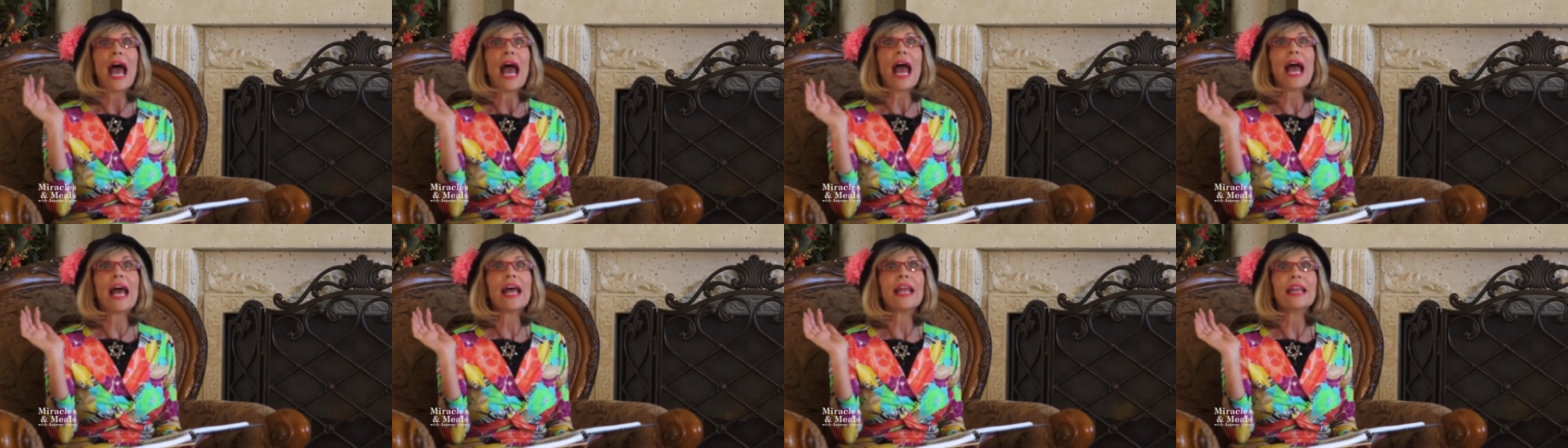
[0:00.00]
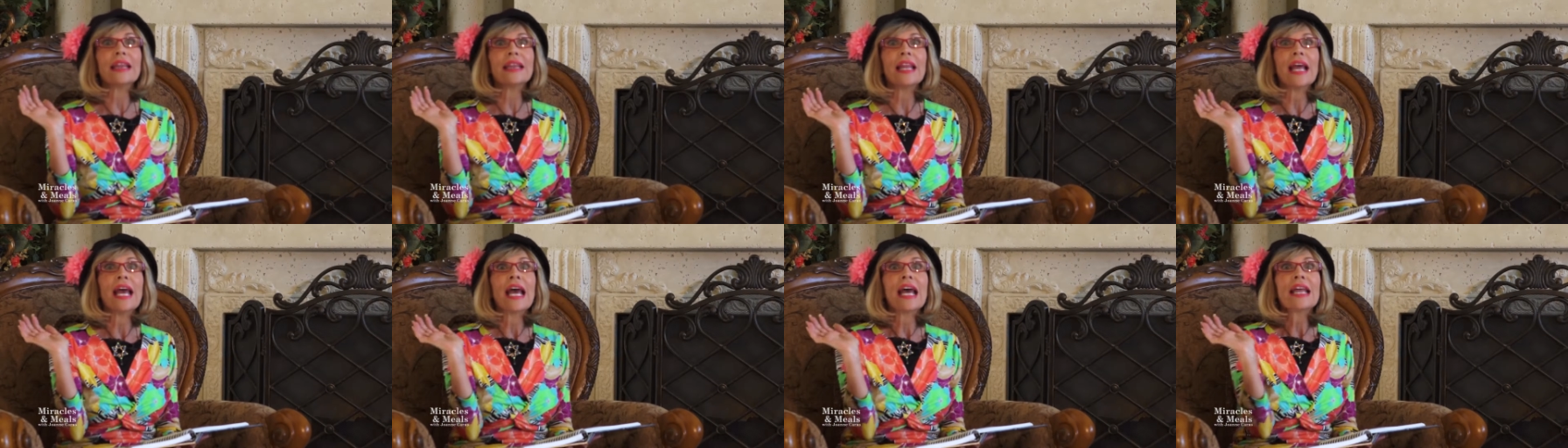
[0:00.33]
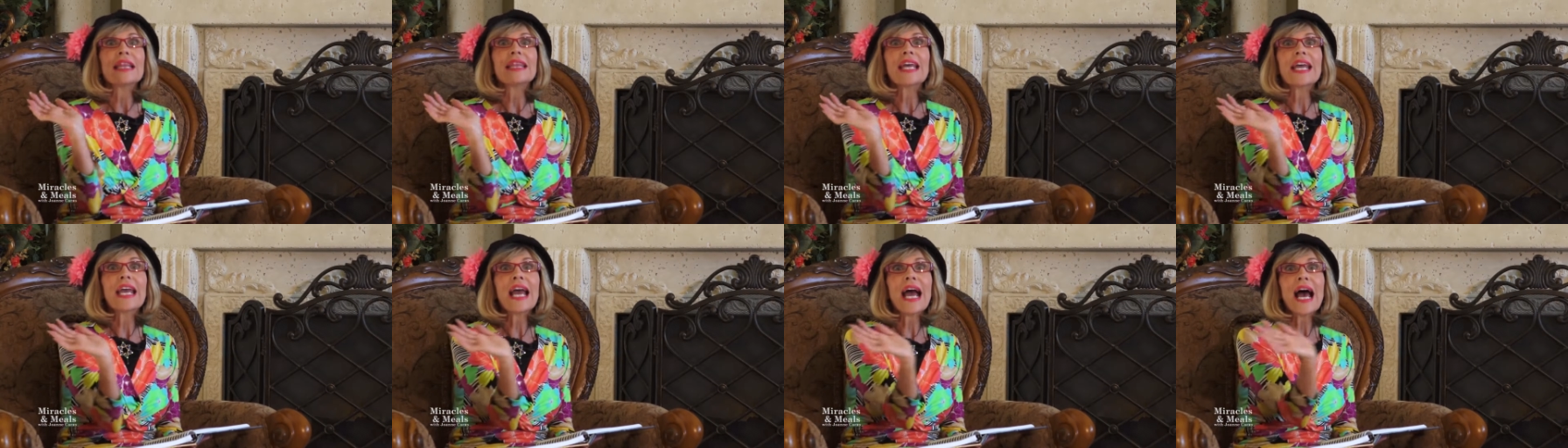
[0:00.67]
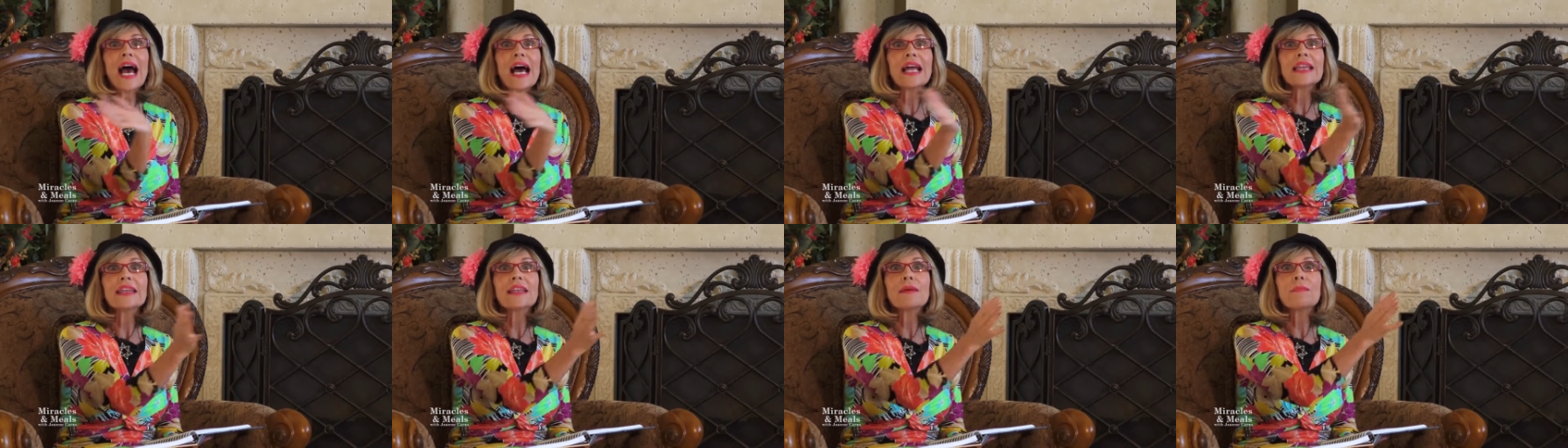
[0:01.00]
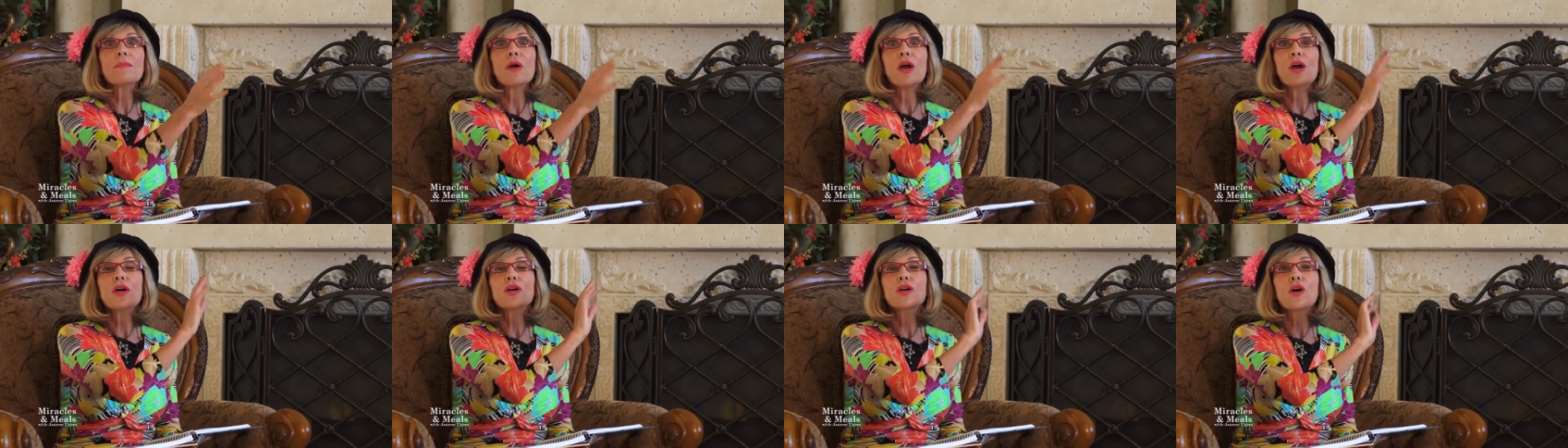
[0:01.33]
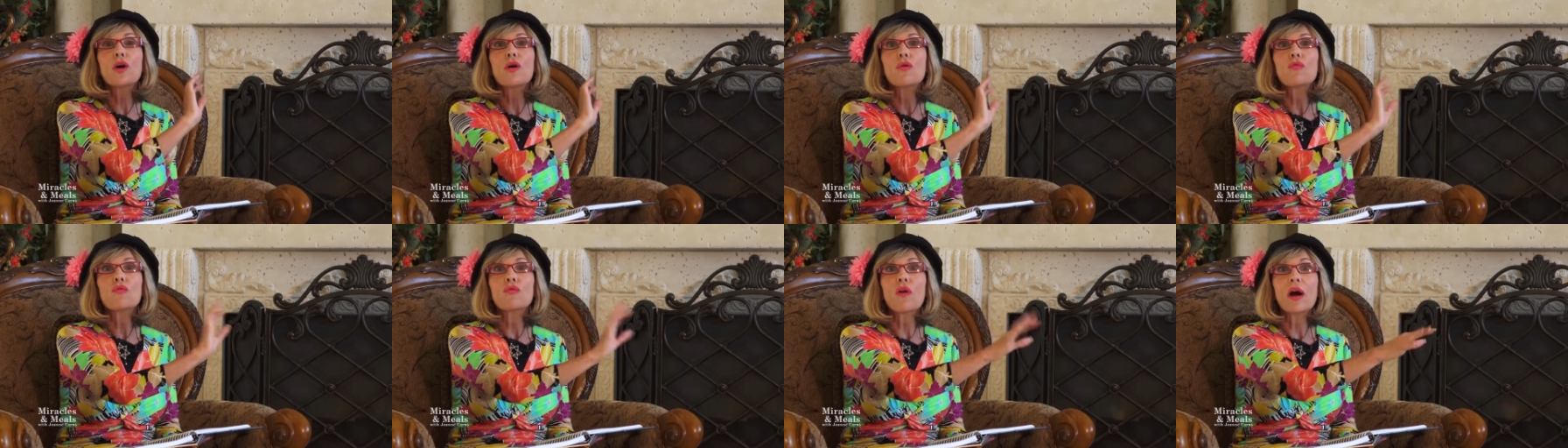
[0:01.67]
and they had them
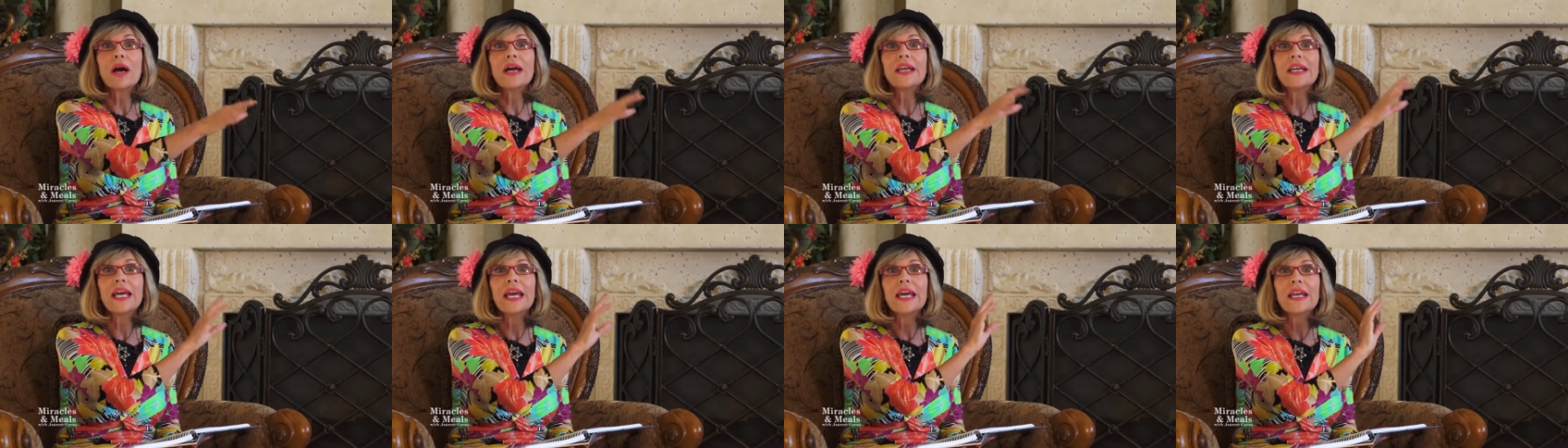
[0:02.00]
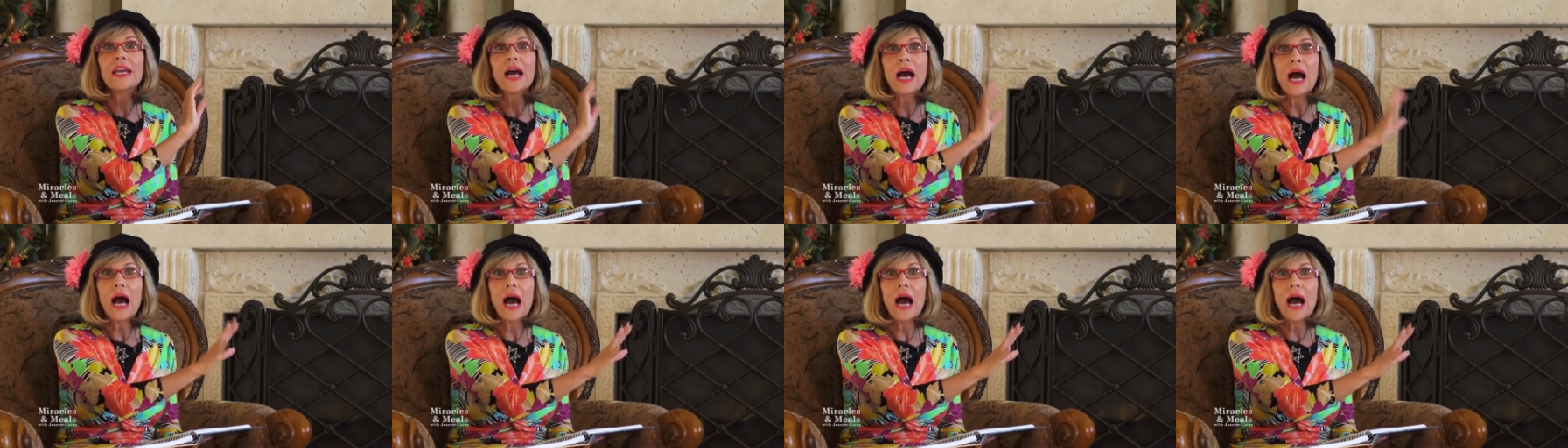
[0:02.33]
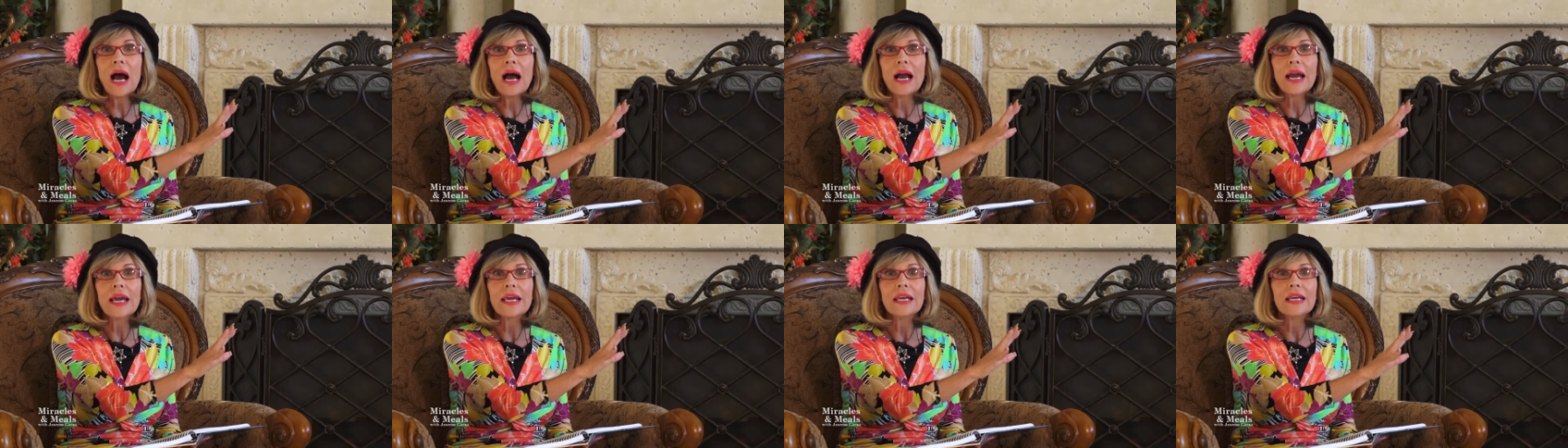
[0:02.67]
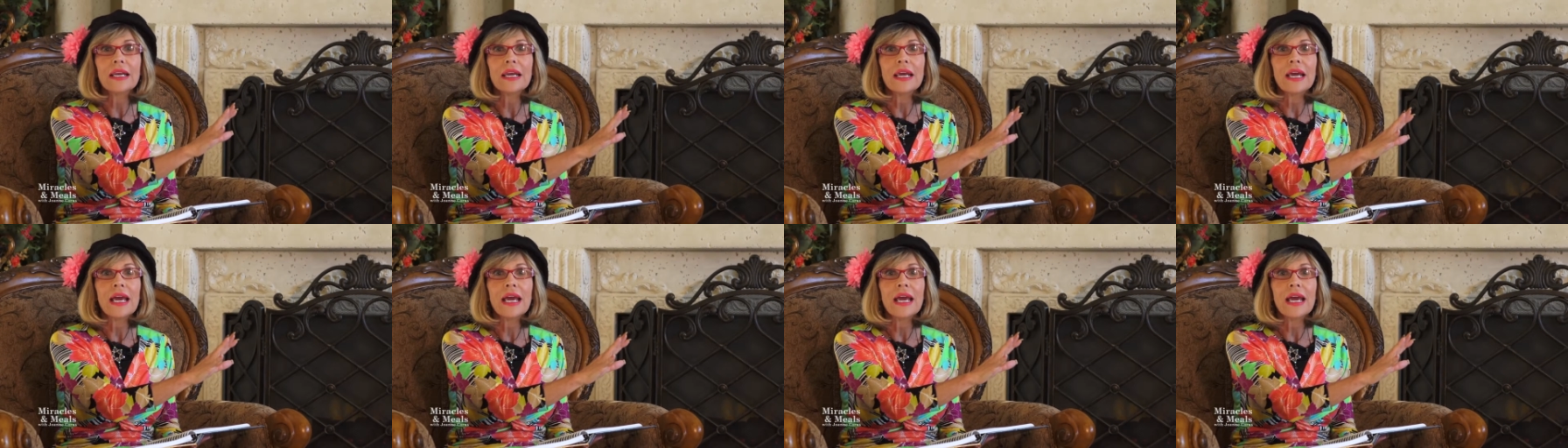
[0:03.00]
go run and hide.